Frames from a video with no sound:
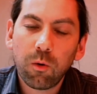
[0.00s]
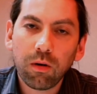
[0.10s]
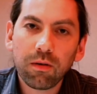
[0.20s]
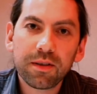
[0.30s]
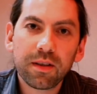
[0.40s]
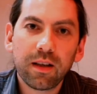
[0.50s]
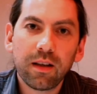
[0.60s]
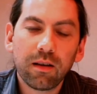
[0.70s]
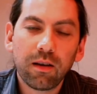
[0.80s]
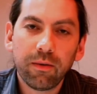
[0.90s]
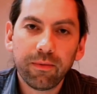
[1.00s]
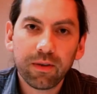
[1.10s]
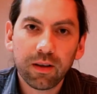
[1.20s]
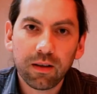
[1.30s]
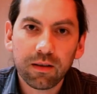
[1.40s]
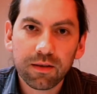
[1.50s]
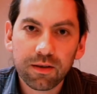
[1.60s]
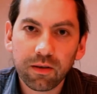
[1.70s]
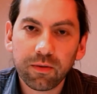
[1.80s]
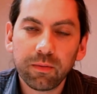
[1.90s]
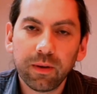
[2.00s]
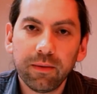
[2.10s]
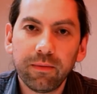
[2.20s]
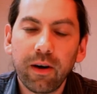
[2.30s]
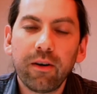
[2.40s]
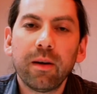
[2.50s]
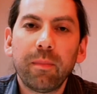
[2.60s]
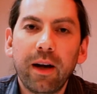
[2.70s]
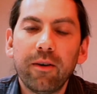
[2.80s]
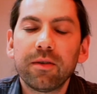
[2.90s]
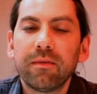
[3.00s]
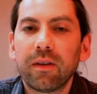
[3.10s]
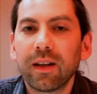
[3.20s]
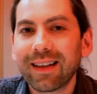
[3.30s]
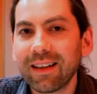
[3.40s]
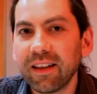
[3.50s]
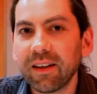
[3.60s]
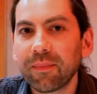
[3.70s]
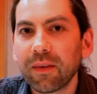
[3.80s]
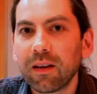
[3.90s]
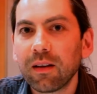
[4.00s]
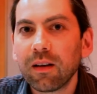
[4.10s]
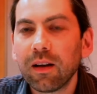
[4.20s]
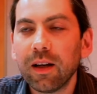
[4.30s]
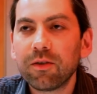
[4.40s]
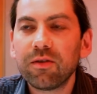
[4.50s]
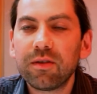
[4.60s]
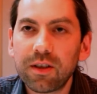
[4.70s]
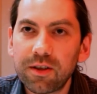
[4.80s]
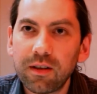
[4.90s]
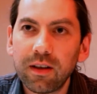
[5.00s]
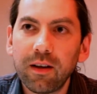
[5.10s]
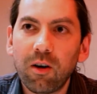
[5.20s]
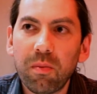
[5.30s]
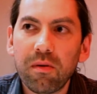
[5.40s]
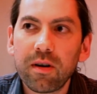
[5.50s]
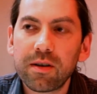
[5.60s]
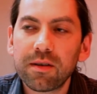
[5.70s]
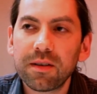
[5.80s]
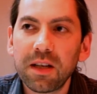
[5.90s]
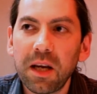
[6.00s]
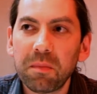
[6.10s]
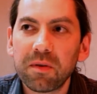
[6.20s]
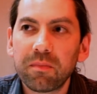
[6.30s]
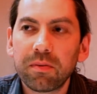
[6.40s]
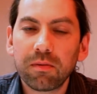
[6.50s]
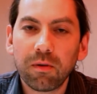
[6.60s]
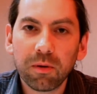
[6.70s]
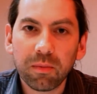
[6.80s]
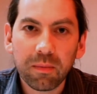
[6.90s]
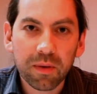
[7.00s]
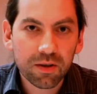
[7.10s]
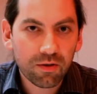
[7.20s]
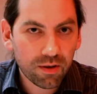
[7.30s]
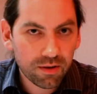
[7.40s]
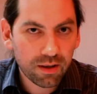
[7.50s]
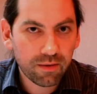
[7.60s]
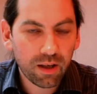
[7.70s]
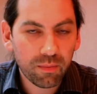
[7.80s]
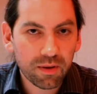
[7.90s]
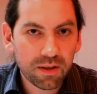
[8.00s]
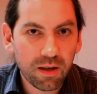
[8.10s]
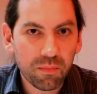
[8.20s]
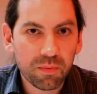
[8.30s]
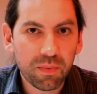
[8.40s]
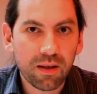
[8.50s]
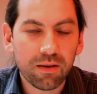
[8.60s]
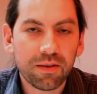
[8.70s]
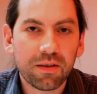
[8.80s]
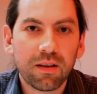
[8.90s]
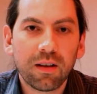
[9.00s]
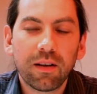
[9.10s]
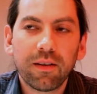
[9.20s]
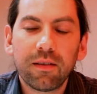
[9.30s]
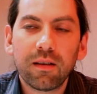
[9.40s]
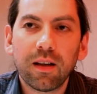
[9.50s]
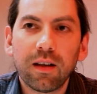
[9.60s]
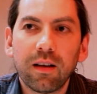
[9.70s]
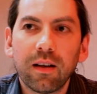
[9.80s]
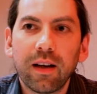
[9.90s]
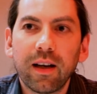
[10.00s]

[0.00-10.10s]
quality of the software very apparent and very clear. Traditionally, operations teams would probably mistrust the development teams because the